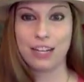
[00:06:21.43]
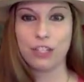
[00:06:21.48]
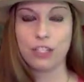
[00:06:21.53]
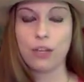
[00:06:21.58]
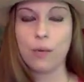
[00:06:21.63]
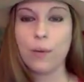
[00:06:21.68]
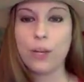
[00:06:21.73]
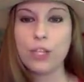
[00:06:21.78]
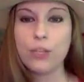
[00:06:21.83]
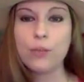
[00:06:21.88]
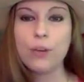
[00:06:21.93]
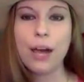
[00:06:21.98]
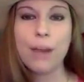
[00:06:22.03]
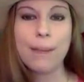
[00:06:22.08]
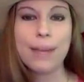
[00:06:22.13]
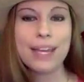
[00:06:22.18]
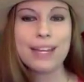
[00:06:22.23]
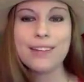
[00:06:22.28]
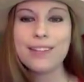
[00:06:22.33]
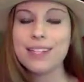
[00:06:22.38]
So when you come
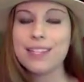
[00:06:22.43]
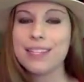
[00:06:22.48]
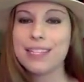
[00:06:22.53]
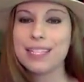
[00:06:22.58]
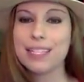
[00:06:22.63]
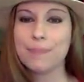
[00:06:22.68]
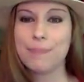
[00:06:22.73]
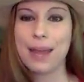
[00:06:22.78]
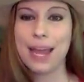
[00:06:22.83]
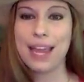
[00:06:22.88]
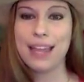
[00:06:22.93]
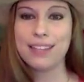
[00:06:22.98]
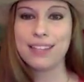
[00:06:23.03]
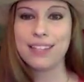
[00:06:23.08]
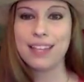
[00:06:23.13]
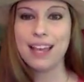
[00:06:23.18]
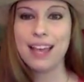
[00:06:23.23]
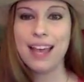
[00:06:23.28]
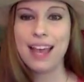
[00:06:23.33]
into this space